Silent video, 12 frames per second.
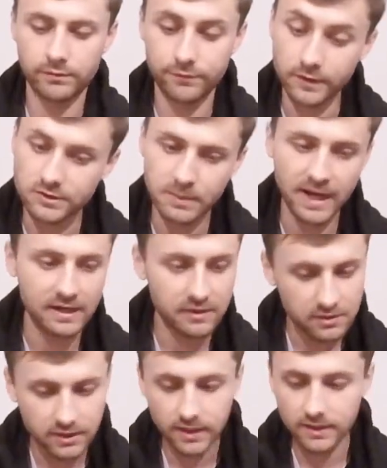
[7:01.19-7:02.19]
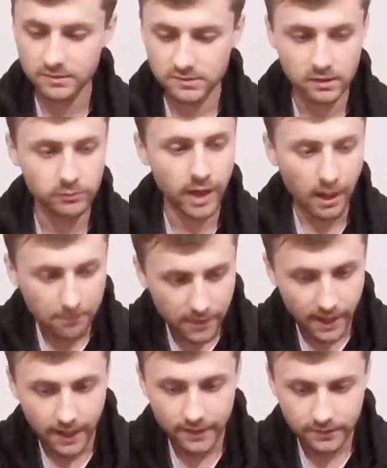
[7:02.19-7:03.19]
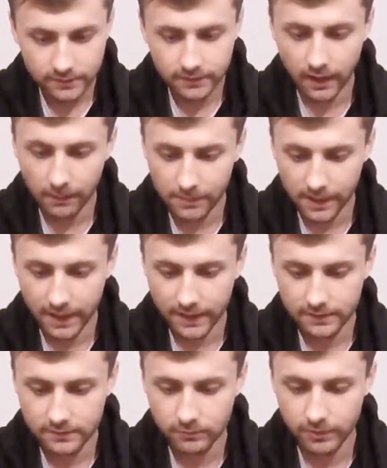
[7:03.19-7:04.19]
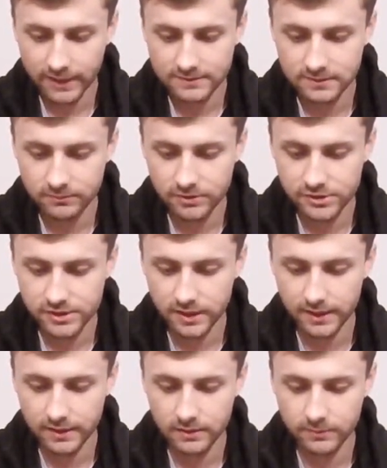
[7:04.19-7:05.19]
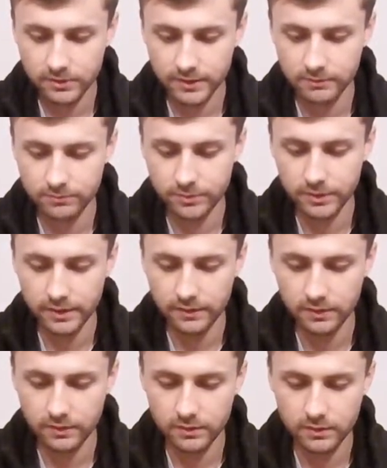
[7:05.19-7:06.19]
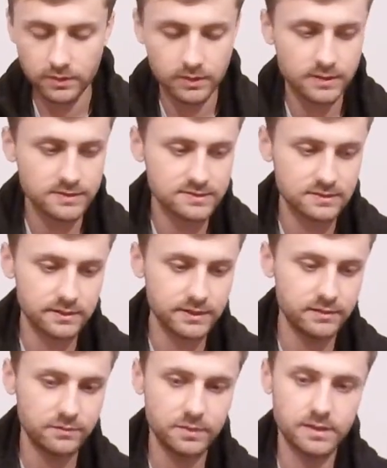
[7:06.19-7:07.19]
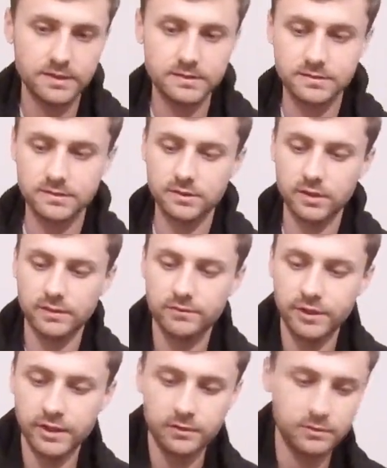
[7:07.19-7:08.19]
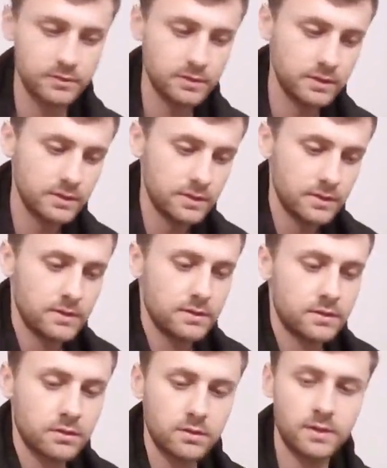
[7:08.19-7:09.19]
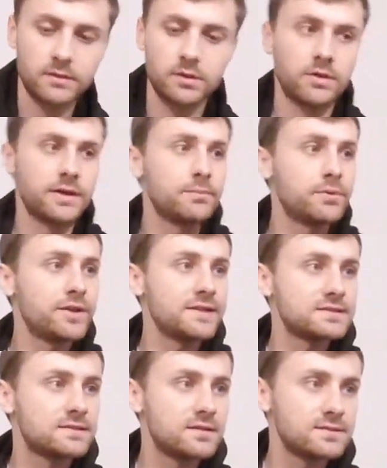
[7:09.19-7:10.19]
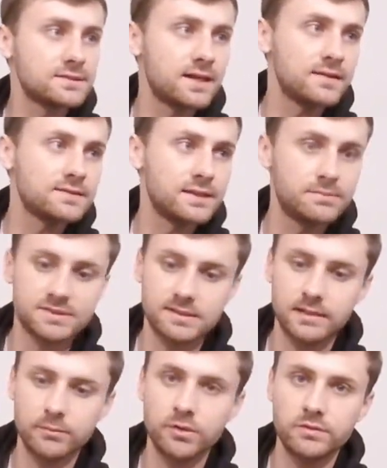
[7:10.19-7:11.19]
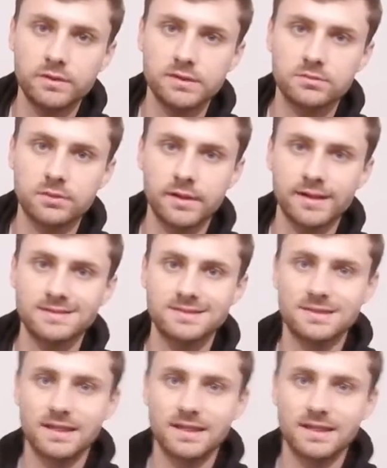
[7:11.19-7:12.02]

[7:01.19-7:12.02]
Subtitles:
the first pack of the day. So not bad. Not bad. We got something shiny. Let me go ahead and put it in the sleeve because you never know. Gonna go ahead and put that to the side. Let's keep this thing moving because we're already at